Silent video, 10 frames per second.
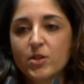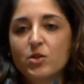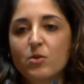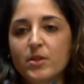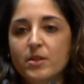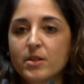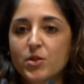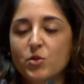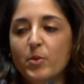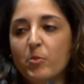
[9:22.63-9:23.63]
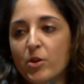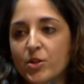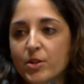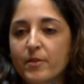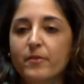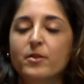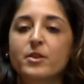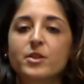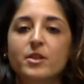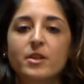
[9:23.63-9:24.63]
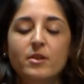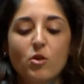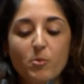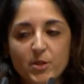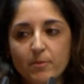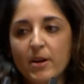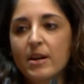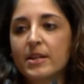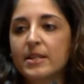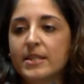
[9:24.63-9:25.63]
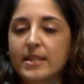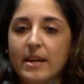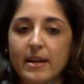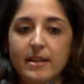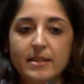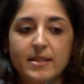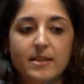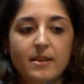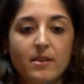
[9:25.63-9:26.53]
so it needs to be monitored further, optimized, and